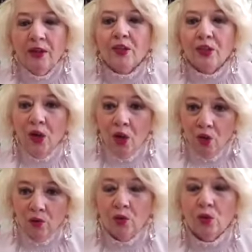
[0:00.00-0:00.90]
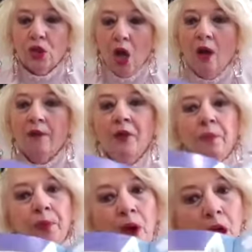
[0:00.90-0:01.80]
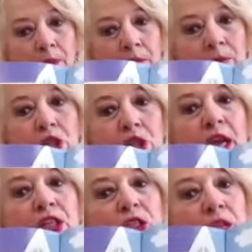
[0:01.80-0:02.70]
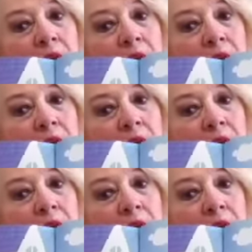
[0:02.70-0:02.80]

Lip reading: So to solve the problem, she has to